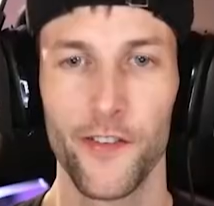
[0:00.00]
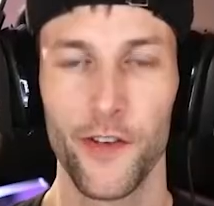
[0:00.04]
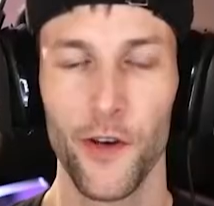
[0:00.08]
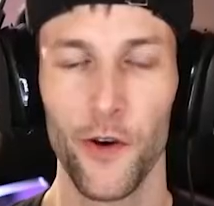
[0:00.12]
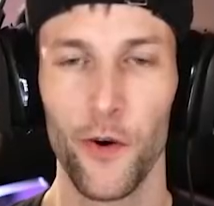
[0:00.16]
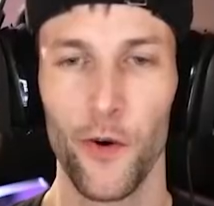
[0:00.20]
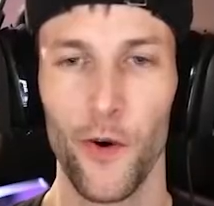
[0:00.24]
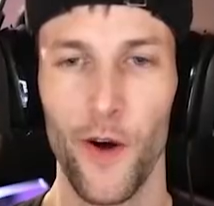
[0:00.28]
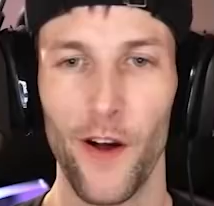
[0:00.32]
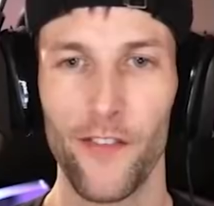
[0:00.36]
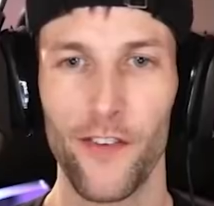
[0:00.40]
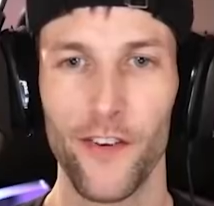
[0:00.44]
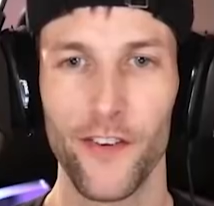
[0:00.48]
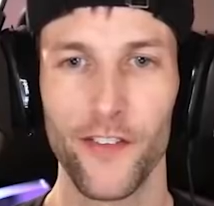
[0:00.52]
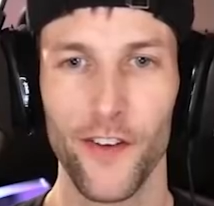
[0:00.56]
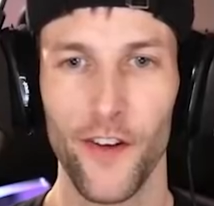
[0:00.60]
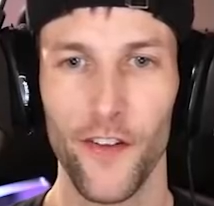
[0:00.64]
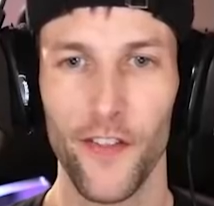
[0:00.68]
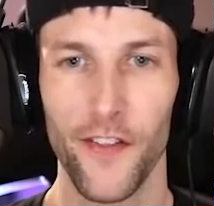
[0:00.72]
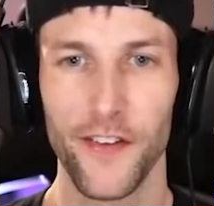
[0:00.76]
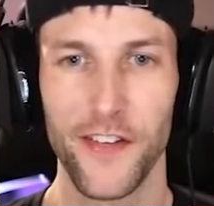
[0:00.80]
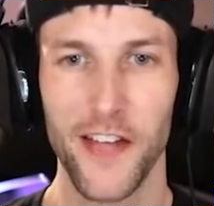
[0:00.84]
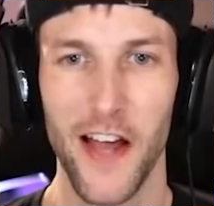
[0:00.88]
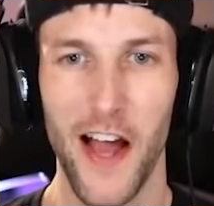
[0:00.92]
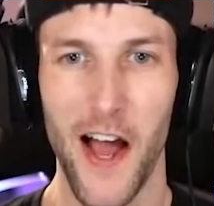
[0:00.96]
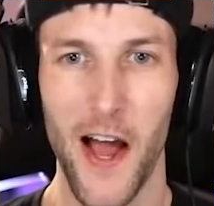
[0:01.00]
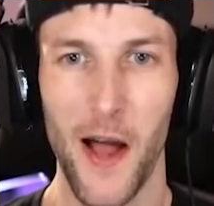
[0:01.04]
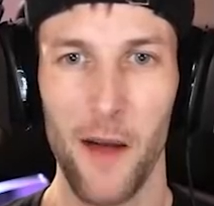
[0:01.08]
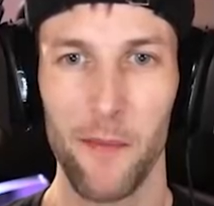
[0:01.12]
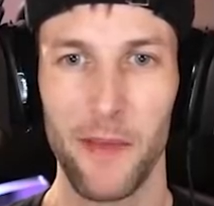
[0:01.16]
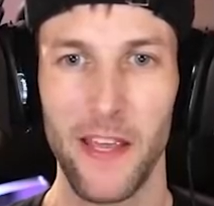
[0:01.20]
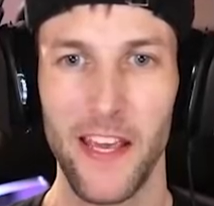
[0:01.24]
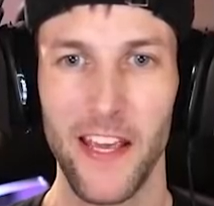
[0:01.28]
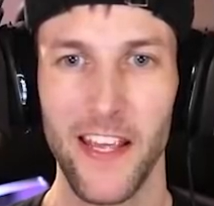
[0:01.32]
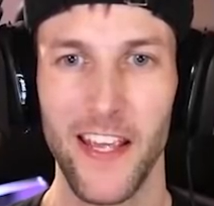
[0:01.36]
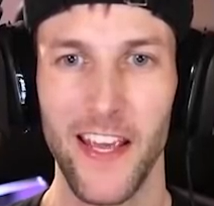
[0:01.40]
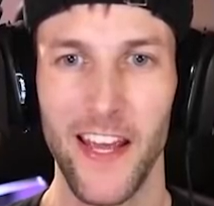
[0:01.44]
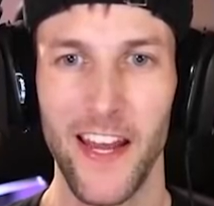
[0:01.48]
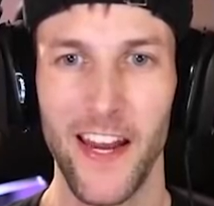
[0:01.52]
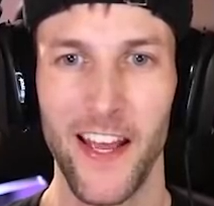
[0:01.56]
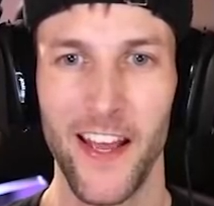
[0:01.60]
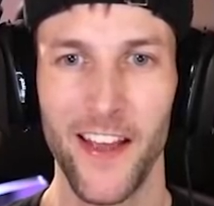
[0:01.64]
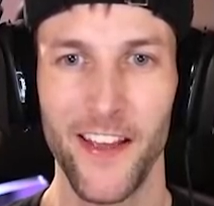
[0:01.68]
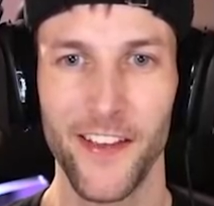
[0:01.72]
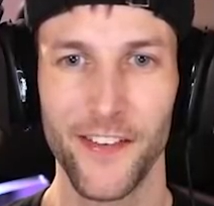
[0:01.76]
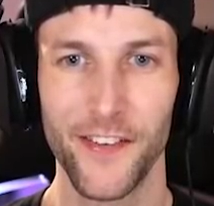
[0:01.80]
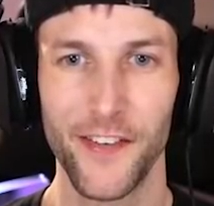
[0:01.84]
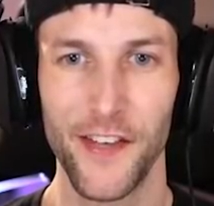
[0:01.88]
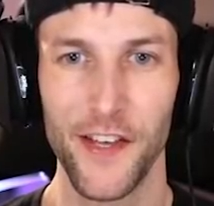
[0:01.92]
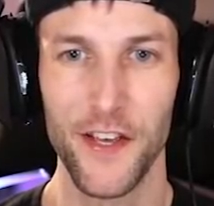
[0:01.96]
So whoever's on the top can get
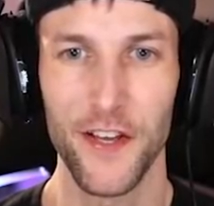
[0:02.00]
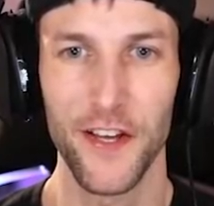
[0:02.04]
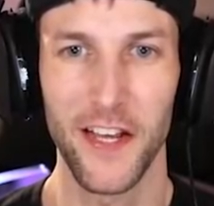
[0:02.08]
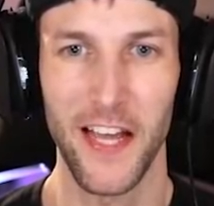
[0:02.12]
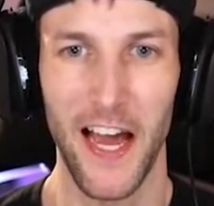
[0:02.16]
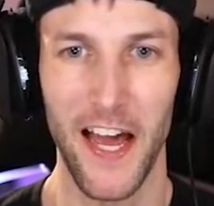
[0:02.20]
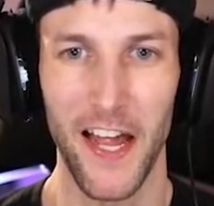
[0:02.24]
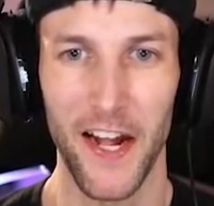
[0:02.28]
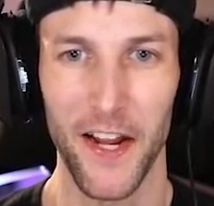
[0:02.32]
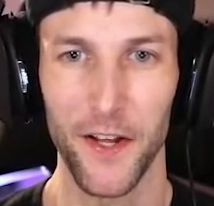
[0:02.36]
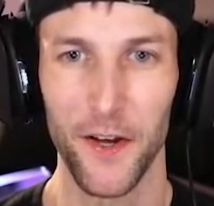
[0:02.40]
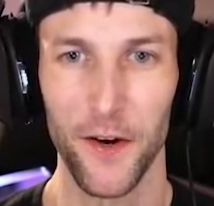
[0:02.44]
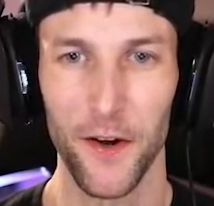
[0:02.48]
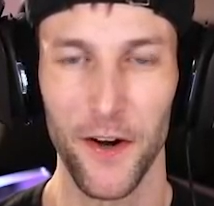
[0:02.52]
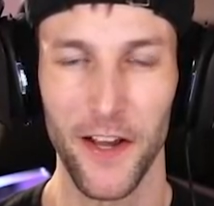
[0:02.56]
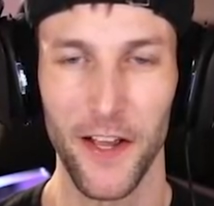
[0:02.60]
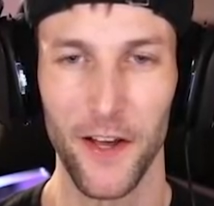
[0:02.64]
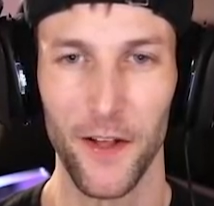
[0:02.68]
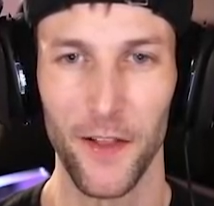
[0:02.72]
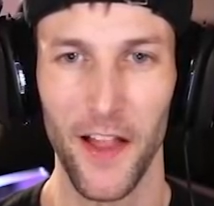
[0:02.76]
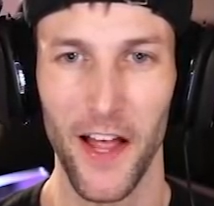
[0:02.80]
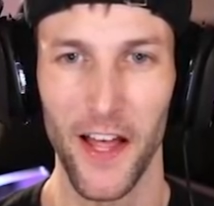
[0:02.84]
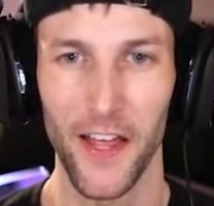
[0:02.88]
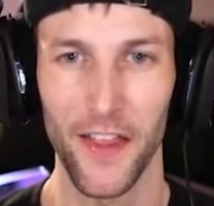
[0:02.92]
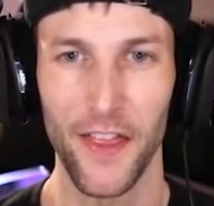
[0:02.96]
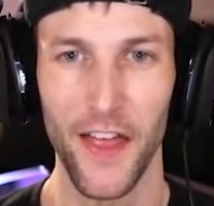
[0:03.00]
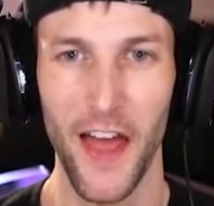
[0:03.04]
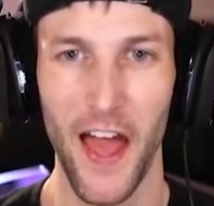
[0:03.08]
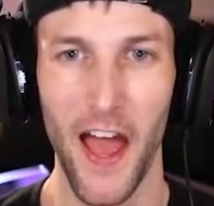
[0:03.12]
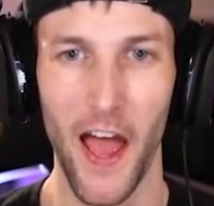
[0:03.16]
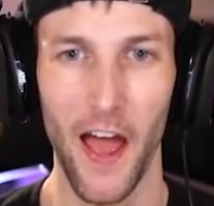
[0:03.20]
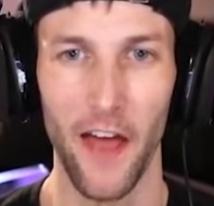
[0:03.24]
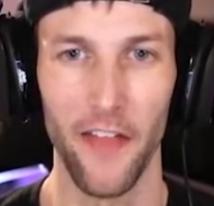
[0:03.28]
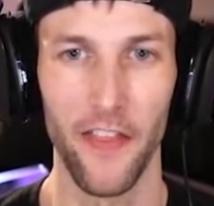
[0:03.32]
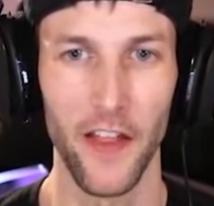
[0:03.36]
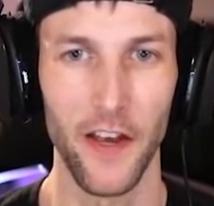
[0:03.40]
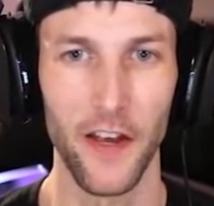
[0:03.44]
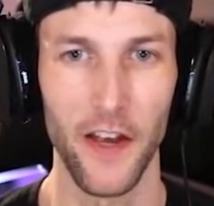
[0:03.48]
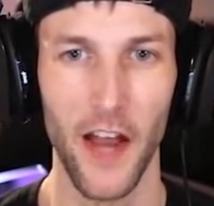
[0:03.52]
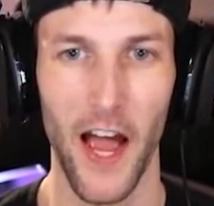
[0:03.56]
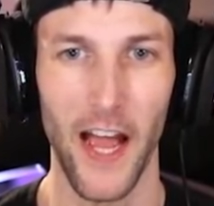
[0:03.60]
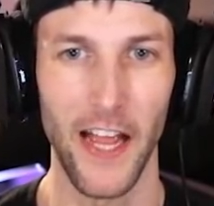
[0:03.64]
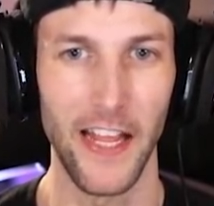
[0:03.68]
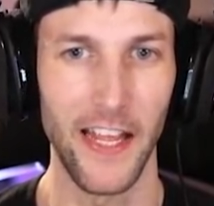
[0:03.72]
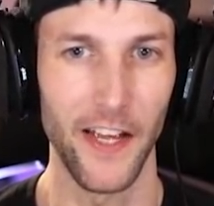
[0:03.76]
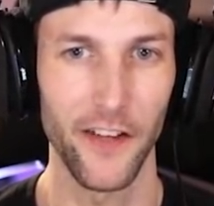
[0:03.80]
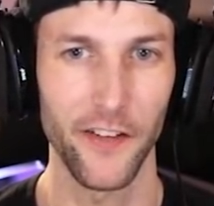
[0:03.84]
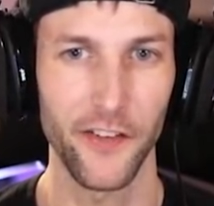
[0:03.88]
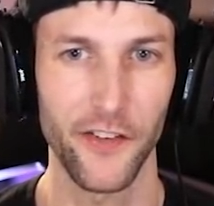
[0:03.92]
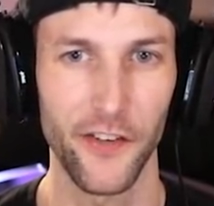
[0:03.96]
it. See, you kind of got to go like that. And then
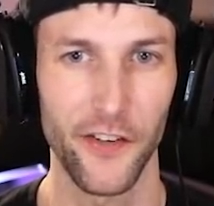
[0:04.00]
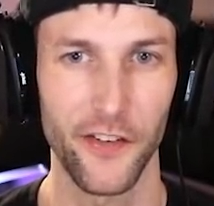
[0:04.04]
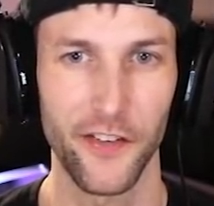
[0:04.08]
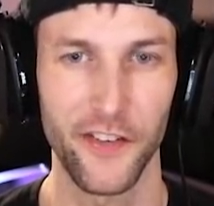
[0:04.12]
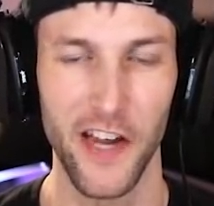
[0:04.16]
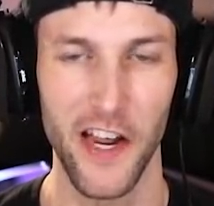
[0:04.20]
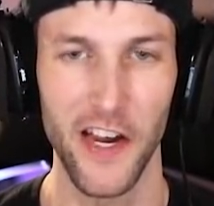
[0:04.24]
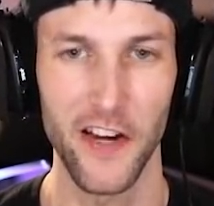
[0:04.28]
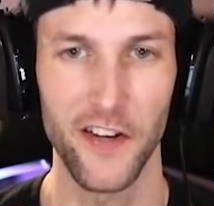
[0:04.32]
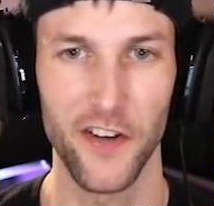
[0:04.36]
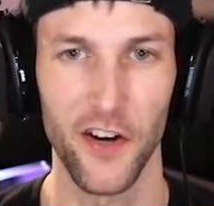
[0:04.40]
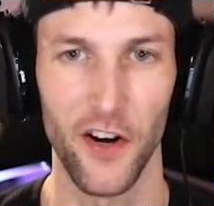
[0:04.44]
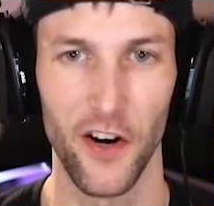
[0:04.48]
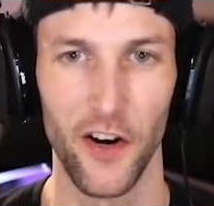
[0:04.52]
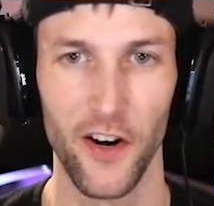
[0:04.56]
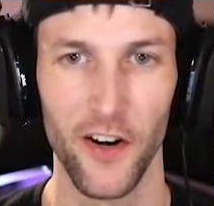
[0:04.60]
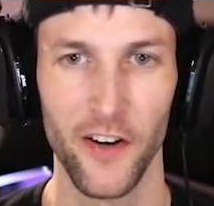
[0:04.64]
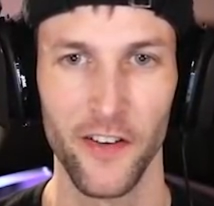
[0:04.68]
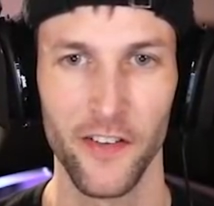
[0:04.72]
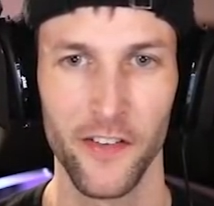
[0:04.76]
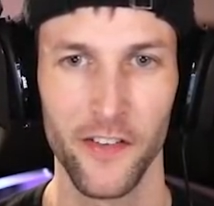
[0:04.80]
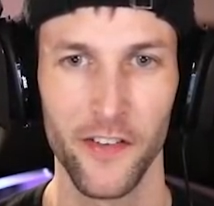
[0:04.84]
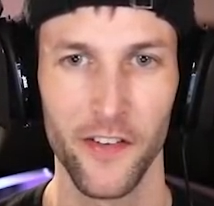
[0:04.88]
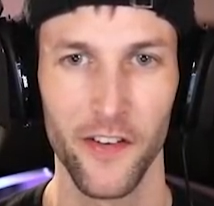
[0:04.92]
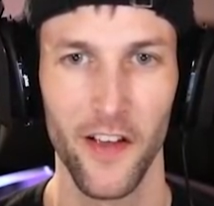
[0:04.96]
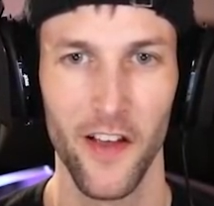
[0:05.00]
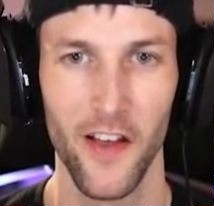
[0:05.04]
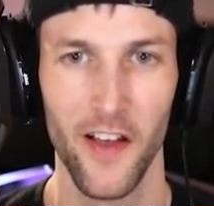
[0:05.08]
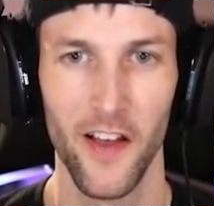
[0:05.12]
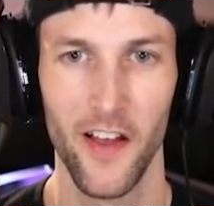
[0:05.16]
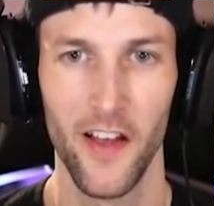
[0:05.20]
I guess just take turns.